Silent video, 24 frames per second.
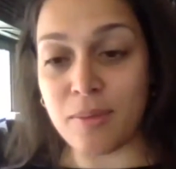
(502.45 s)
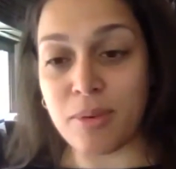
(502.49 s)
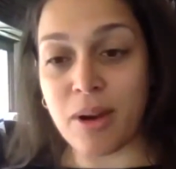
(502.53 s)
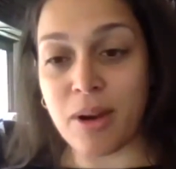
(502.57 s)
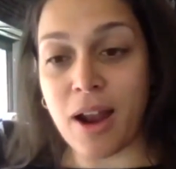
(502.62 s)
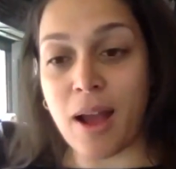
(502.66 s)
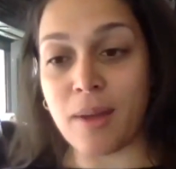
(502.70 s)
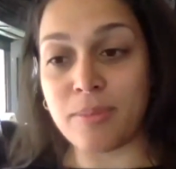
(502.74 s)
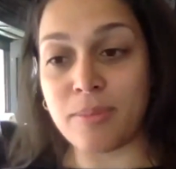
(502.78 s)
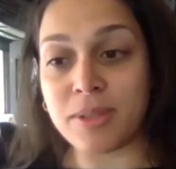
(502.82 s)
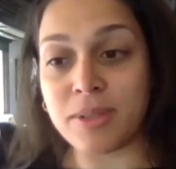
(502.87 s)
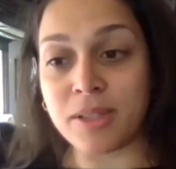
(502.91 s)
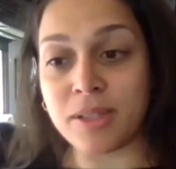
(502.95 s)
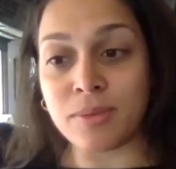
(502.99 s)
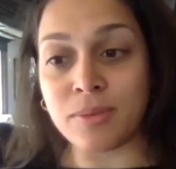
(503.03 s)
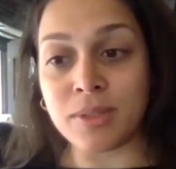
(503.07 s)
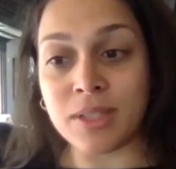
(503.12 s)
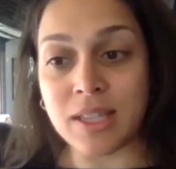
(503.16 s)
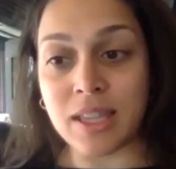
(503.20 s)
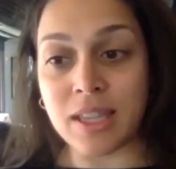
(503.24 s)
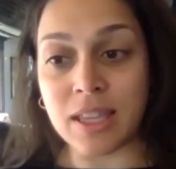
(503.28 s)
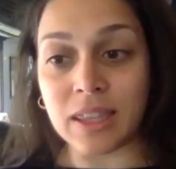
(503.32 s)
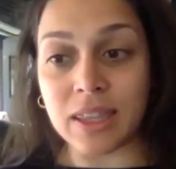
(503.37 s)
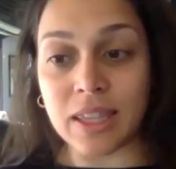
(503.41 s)
Perhaps it
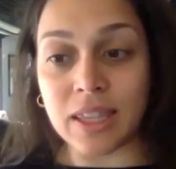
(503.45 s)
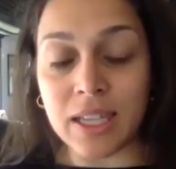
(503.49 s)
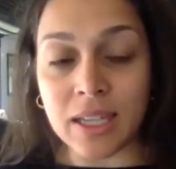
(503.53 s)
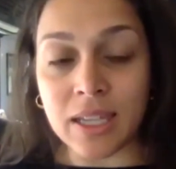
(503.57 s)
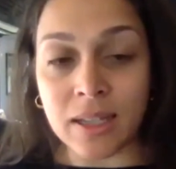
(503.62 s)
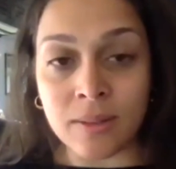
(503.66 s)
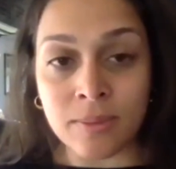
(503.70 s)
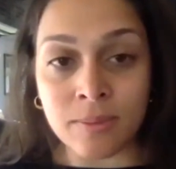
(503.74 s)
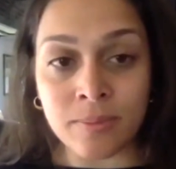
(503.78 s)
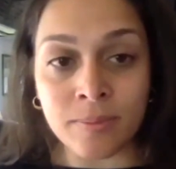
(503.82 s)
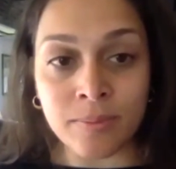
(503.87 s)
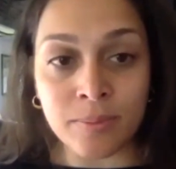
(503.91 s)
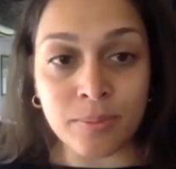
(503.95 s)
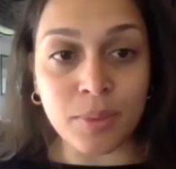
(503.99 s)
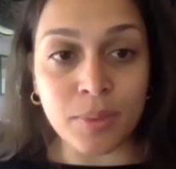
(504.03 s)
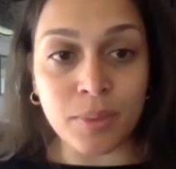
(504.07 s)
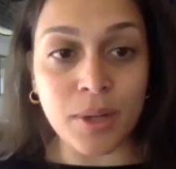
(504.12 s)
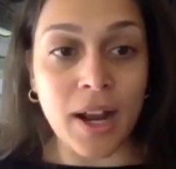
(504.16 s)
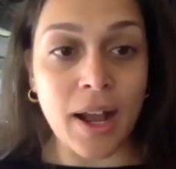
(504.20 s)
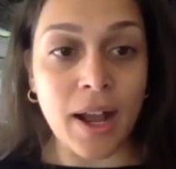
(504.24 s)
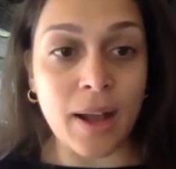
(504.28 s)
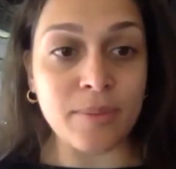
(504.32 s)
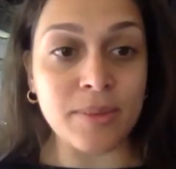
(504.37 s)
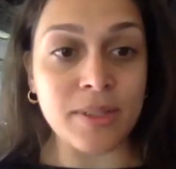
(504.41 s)
was the theme,
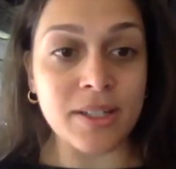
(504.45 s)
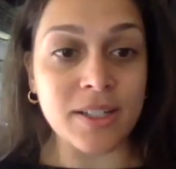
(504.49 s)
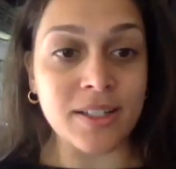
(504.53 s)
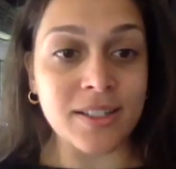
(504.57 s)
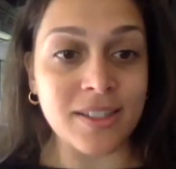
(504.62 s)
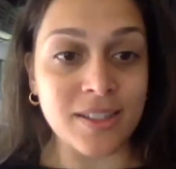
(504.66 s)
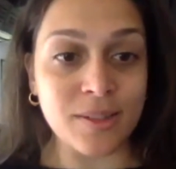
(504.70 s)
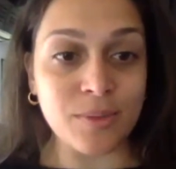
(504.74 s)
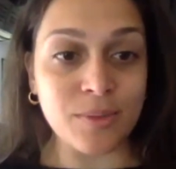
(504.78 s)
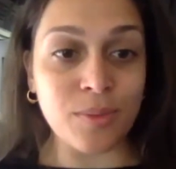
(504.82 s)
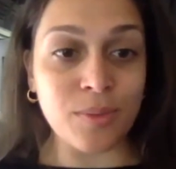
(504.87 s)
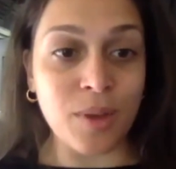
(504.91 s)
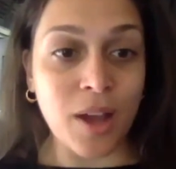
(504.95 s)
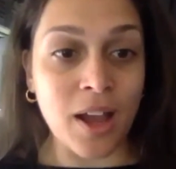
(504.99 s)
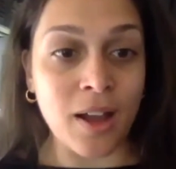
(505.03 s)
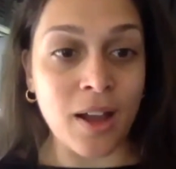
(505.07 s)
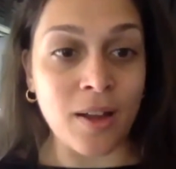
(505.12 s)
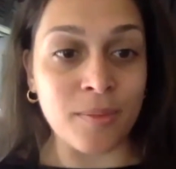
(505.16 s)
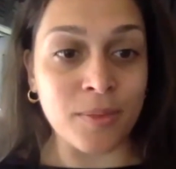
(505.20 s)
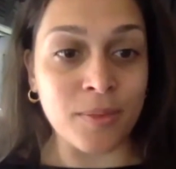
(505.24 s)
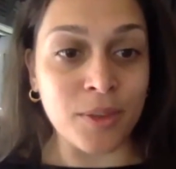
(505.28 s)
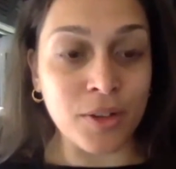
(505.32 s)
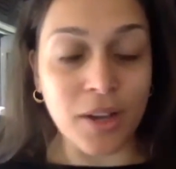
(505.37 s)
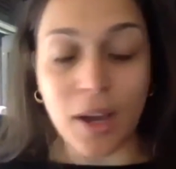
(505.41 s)
perhaps it's
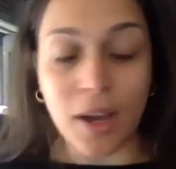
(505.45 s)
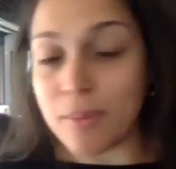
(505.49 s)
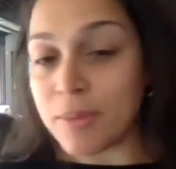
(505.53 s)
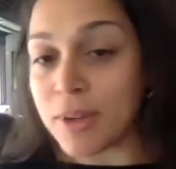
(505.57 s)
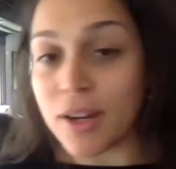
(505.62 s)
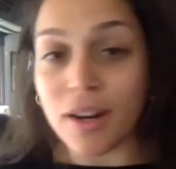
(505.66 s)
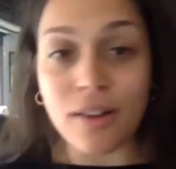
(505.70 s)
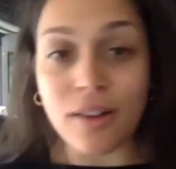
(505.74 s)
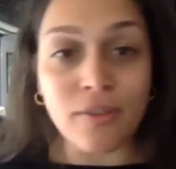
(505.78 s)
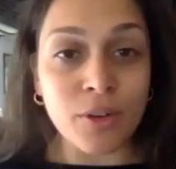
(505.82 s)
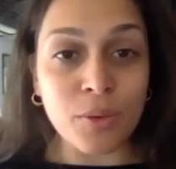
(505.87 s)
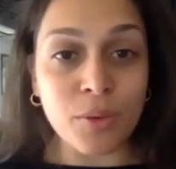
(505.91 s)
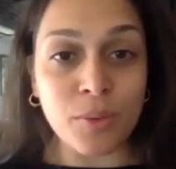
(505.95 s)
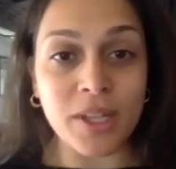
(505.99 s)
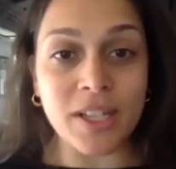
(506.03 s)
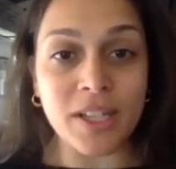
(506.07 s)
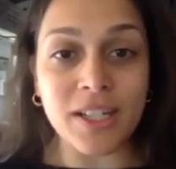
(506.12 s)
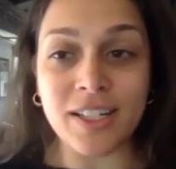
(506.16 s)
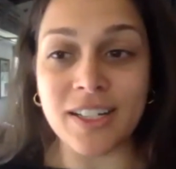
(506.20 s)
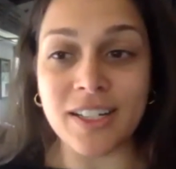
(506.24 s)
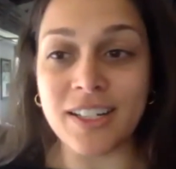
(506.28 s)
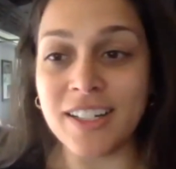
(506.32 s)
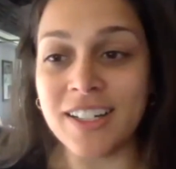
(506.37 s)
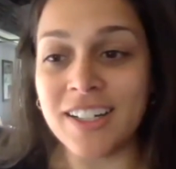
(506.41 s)
you come here every
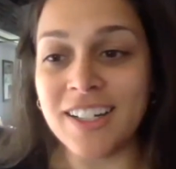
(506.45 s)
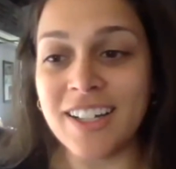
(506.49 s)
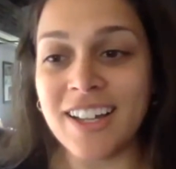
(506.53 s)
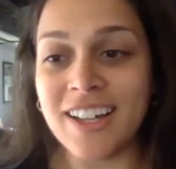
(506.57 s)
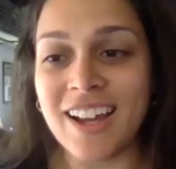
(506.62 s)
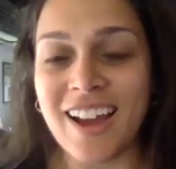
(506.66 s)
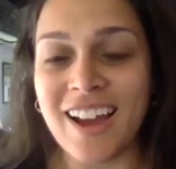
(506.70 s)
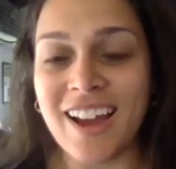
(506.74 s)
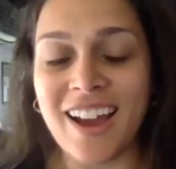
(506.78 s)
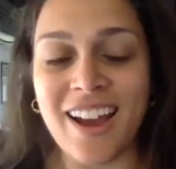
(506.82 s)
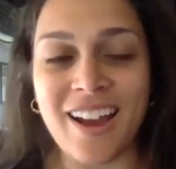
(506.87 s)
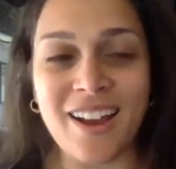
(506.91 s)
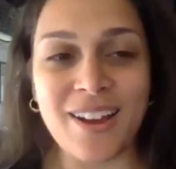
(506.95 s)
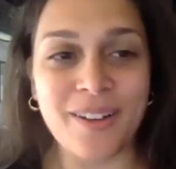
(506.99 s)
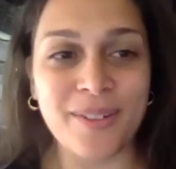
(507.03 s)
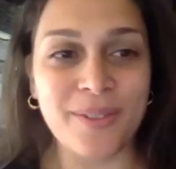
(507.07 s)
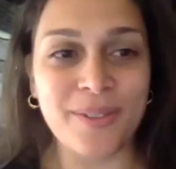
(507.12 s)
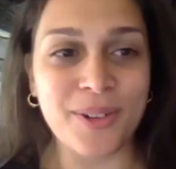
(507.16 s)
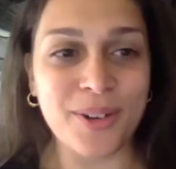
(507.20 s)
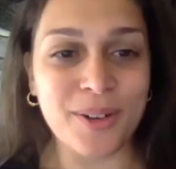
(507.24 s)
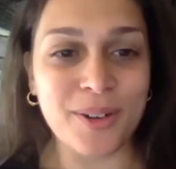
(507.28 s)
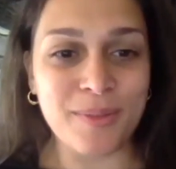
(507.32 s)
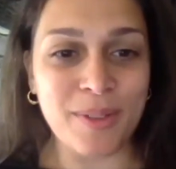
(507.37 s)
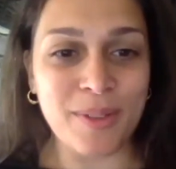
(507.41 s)
week,
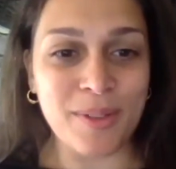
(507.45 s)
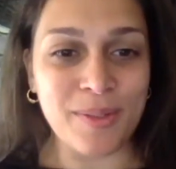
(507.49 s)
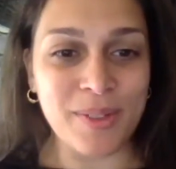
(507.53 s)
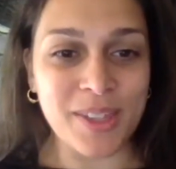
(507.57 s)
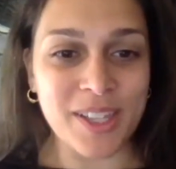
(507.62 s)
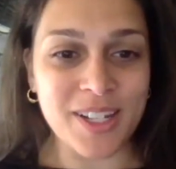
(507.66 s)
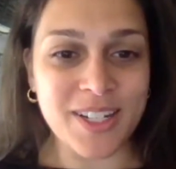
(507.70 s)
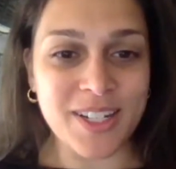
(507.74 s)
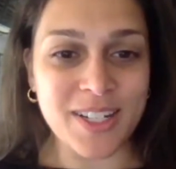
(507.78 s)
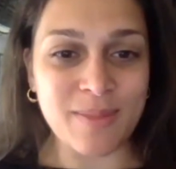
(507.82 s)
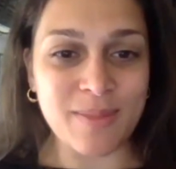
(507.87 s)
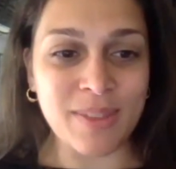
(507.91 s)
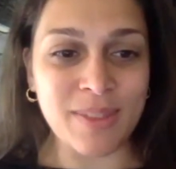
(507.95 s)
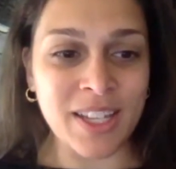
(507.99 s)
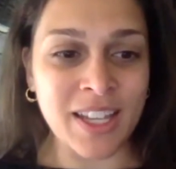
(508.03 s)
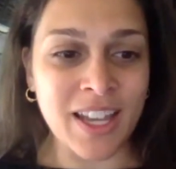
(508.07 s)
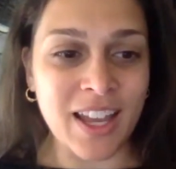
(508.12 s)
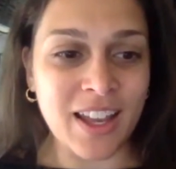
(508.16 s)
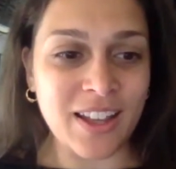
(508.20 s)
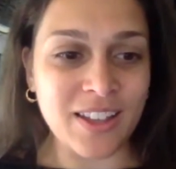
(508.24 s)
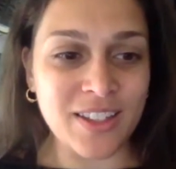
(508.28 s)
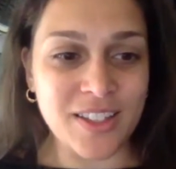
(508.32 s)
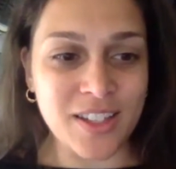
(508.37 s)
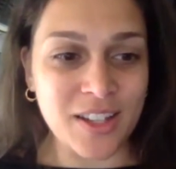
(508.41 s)
or maybe there's something
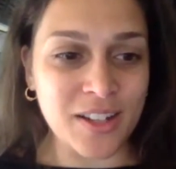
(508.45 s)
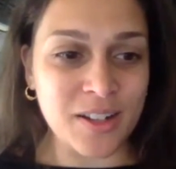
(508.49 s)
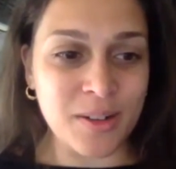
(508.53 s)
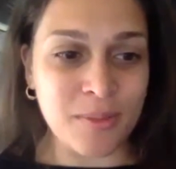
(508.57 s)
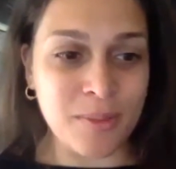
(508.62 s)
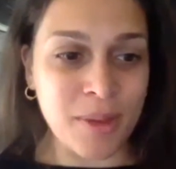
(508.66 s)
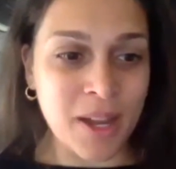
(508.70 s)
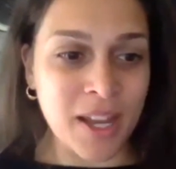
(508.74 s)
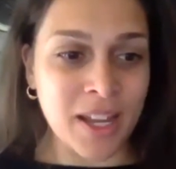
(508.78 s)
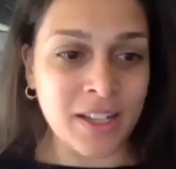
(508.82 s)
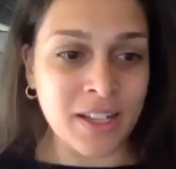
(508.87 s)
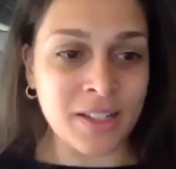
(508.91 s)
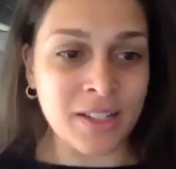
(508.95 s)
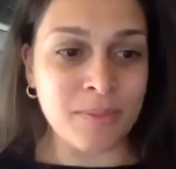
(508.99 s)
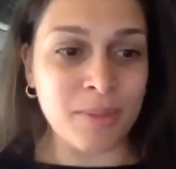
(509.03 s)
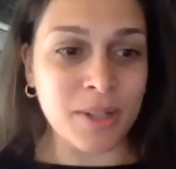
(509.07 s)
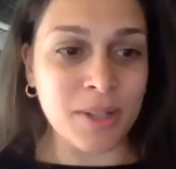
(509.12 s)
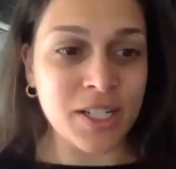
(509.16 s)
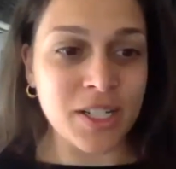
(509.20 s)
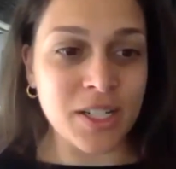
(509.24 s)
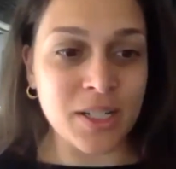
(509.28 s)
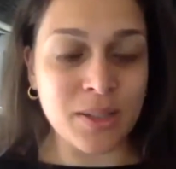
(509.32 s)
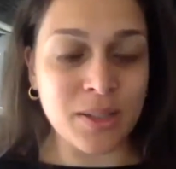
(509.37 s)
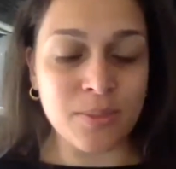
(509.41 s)
else on your mind,
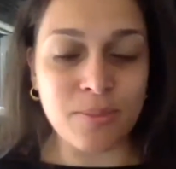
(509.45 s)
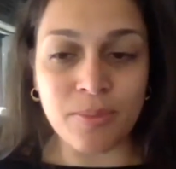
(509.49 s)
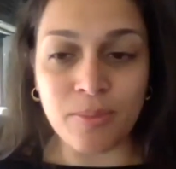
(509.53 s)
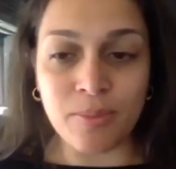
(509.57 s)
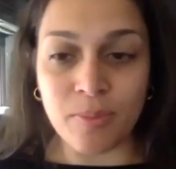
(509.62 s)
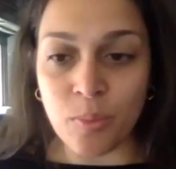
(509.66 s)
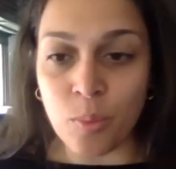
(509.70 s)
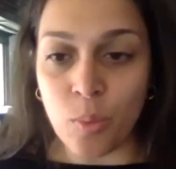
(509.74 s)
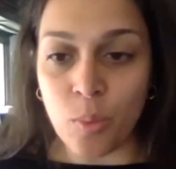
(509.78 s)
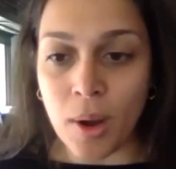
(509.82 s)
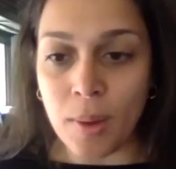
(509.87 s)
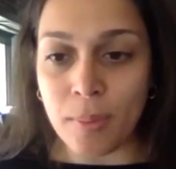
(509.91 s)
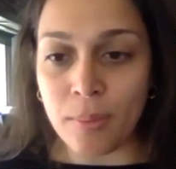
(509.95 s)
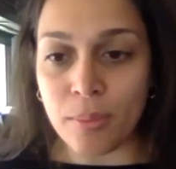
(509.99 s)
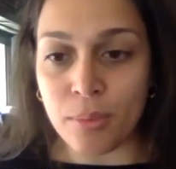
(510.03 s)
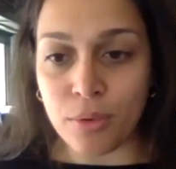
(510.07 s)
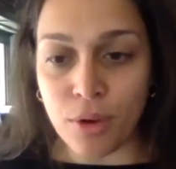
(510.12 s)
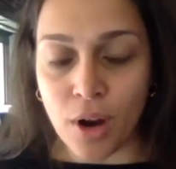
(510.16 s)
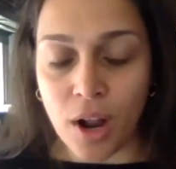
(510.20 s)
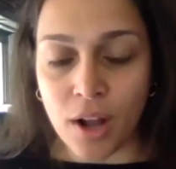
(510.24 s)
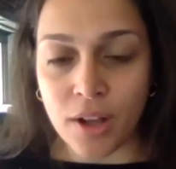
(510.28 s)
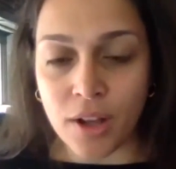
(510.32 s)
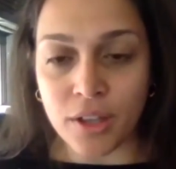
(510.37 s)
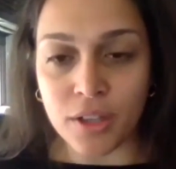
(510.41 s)
but just what
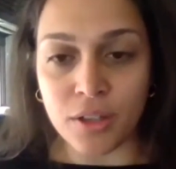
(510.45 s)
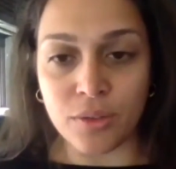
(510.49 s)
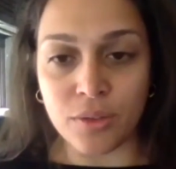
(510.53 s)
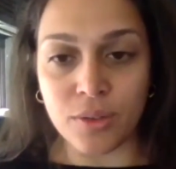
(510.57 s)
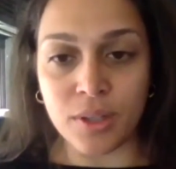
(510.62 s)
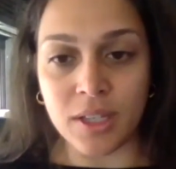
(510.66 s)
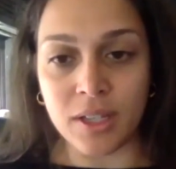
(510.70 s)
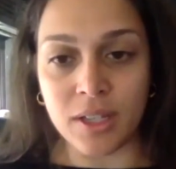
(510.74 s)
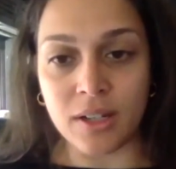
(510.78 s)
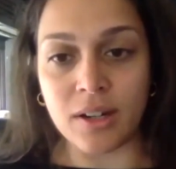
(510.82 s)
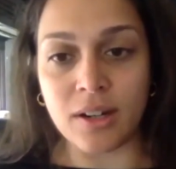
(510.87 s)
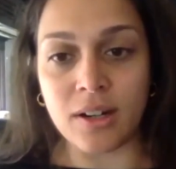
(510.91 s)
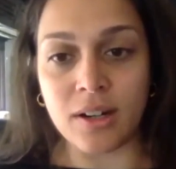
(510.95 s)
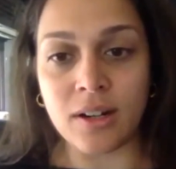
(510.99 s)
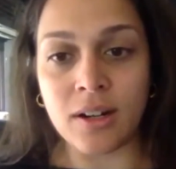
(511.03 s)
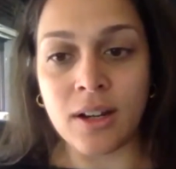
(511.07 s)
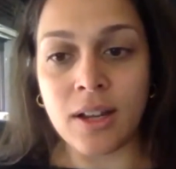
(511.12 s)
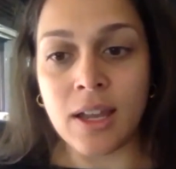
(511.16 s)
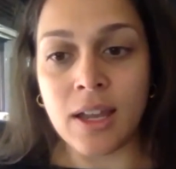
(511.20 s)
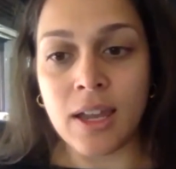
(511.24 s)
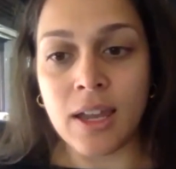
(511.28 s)
brought you here.